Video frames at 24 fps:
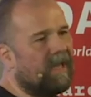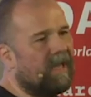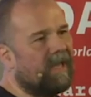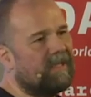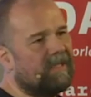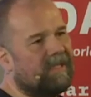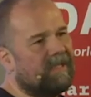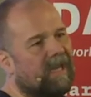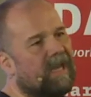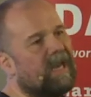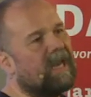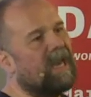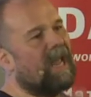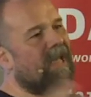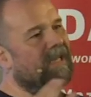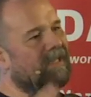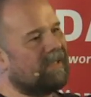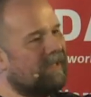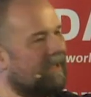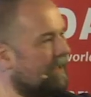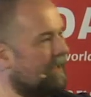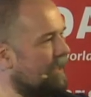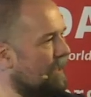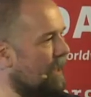as the
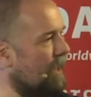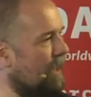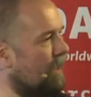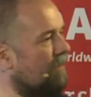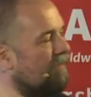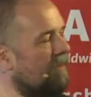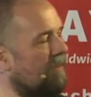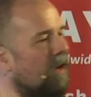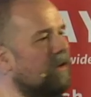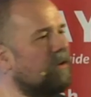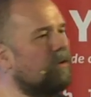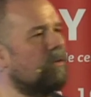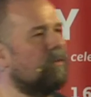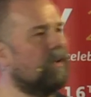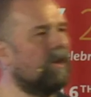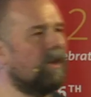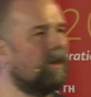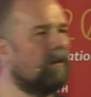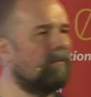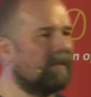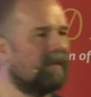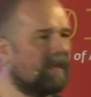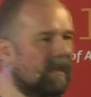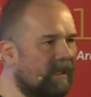classic kind of
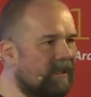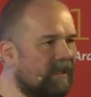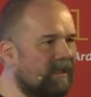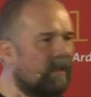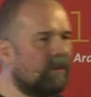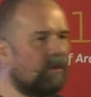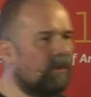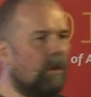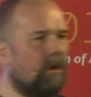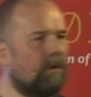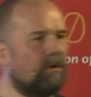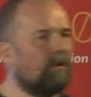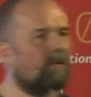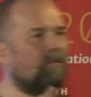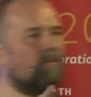Arduino, but there is a ton